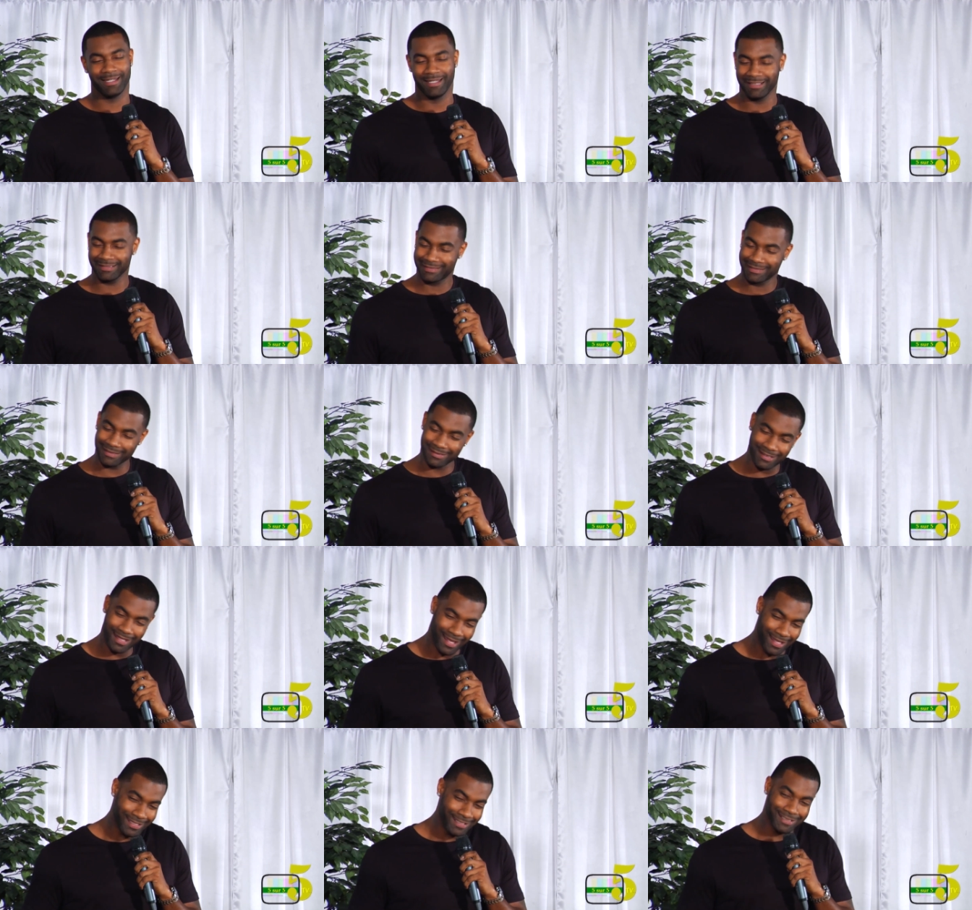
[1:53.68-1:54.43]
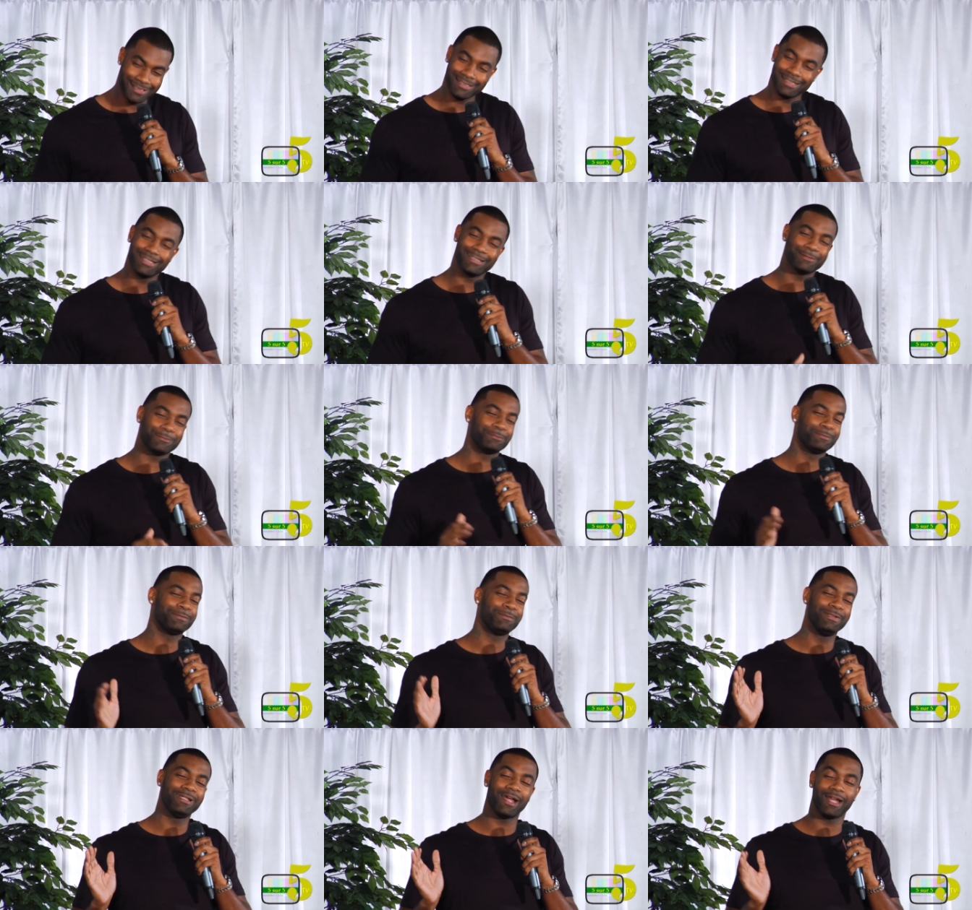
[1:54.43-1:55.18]
remember. It's like, it,
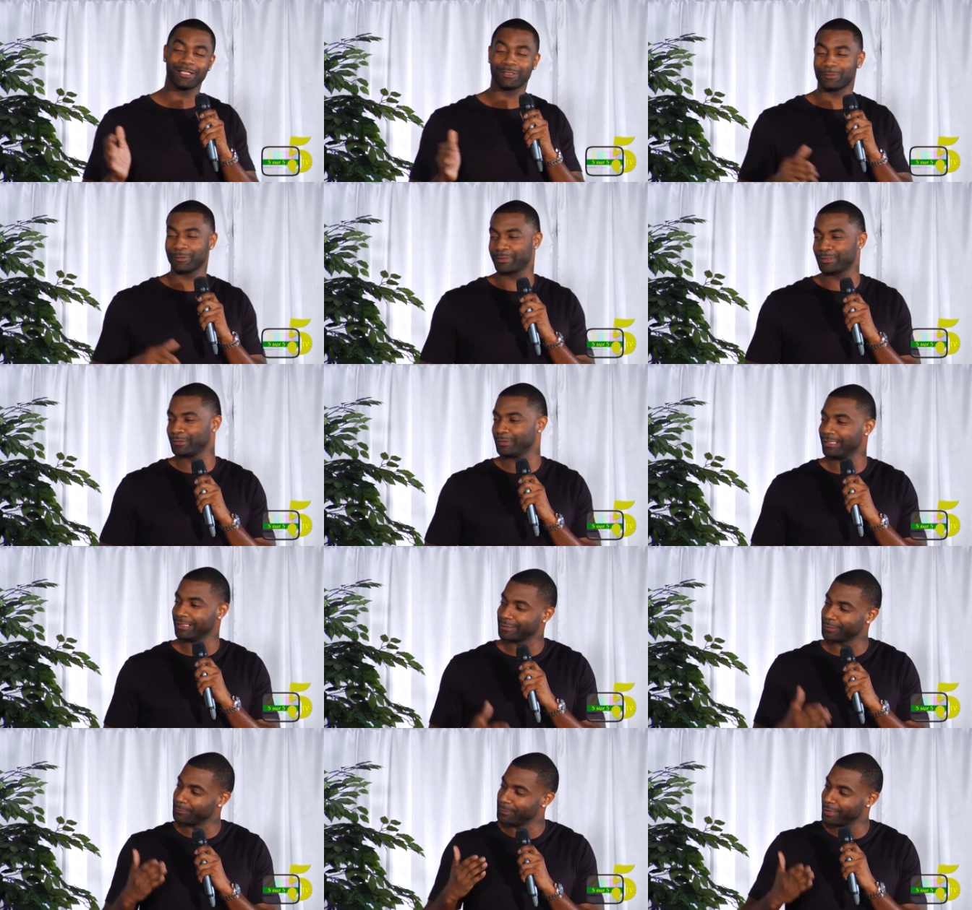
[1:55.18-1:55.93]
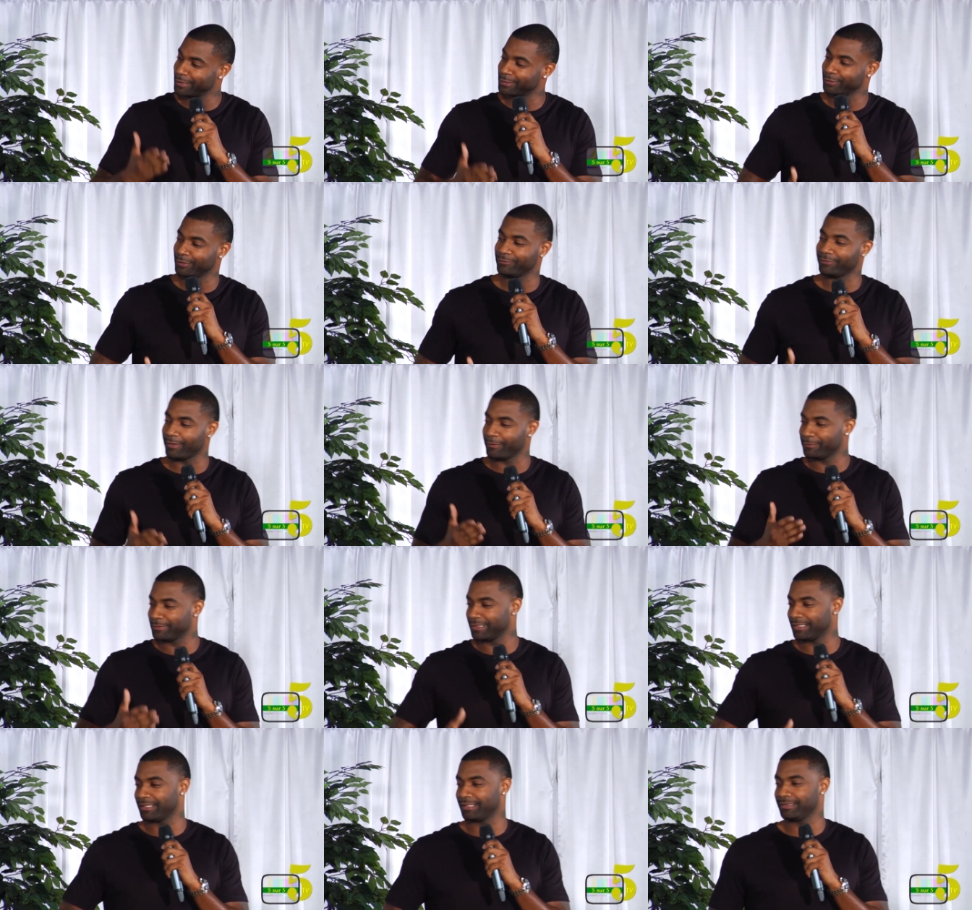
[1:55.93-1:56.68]
to be honest with you, it's a mixture of
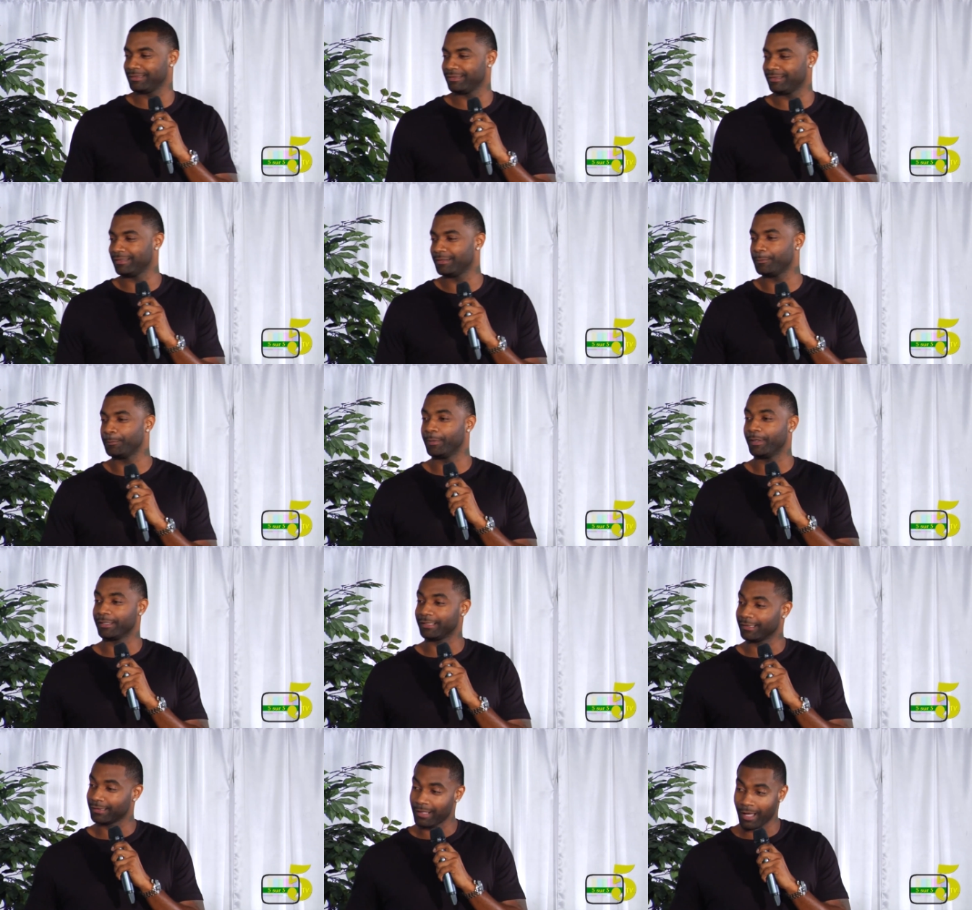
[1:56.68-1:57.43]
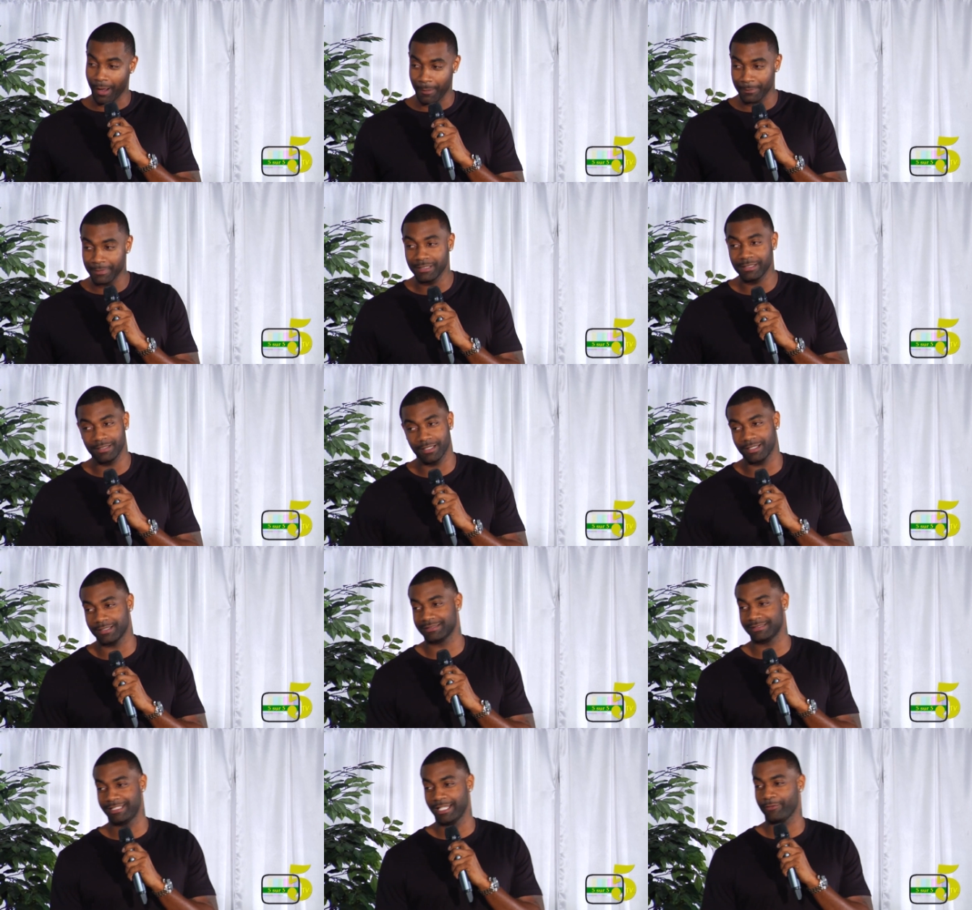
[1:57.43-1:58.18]
everything in there. But the comedy, yeah,
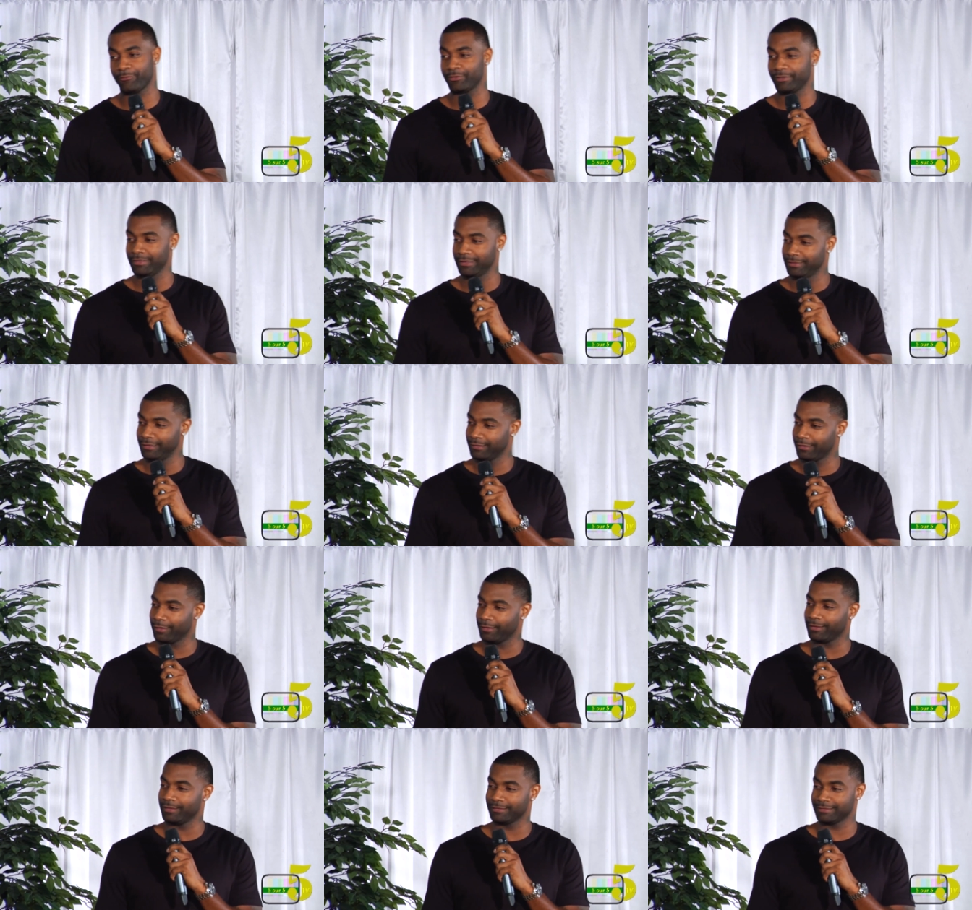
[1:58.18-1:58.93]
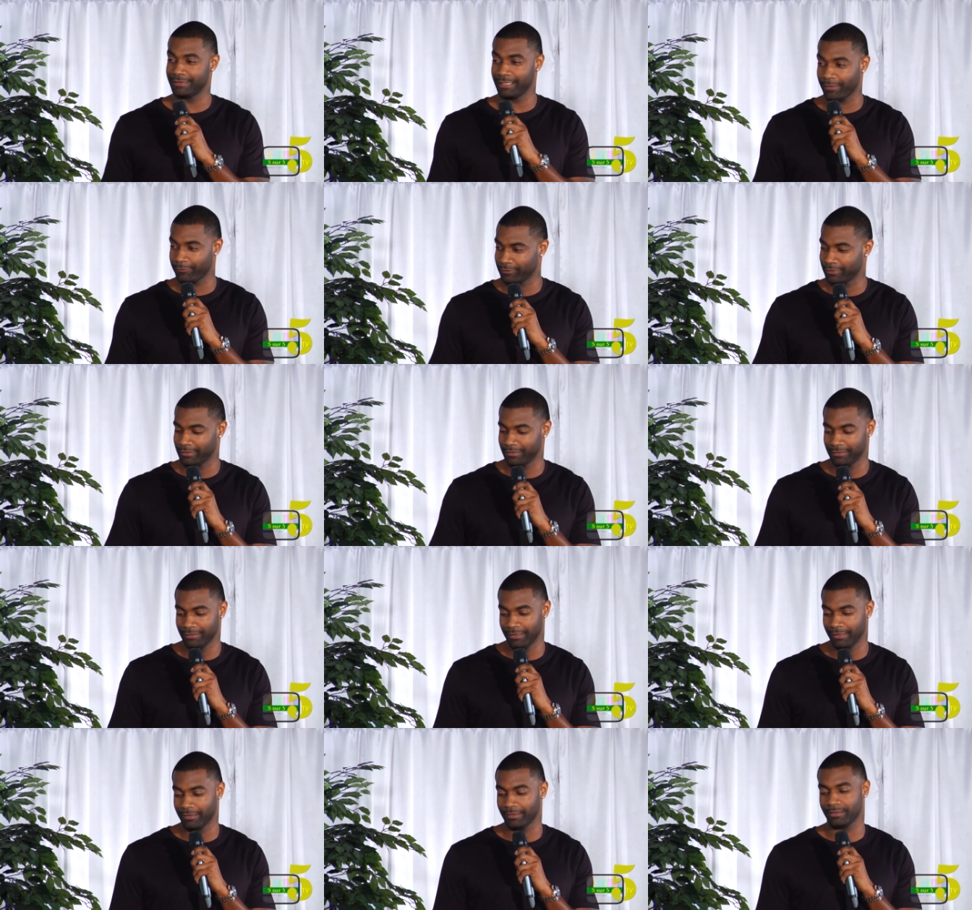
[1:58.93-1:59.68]
it's definitely there. It's definitely
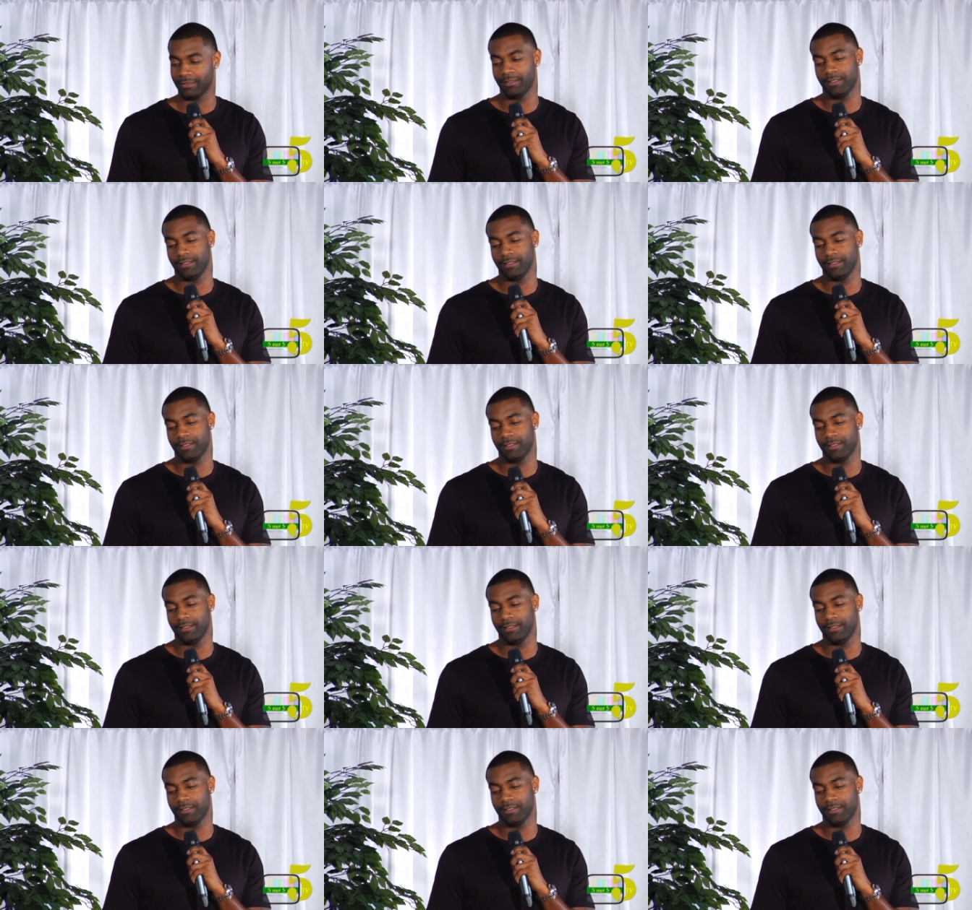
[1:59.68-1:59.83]
there.